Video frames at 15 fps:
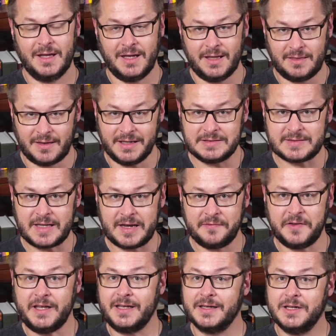He thinks that
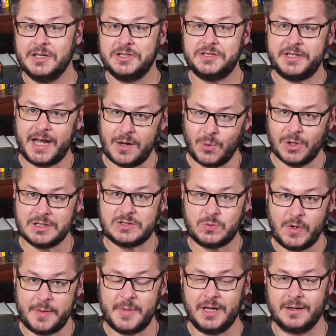if he showers
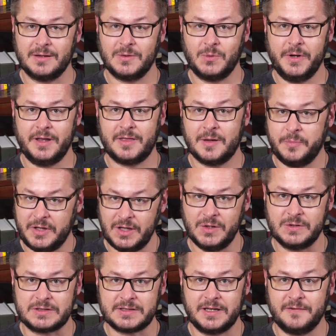women with
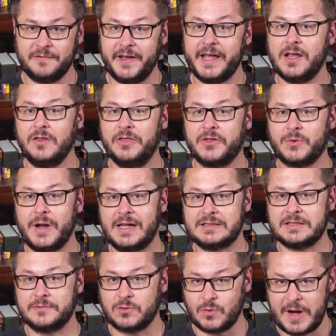abuse and veiled
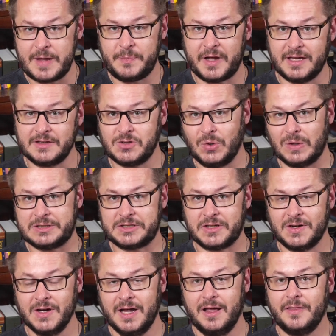threats of rape and
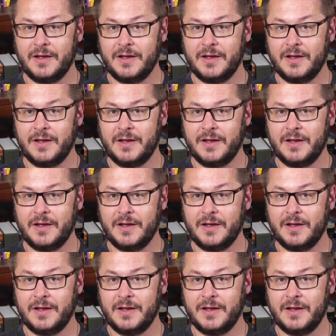torture,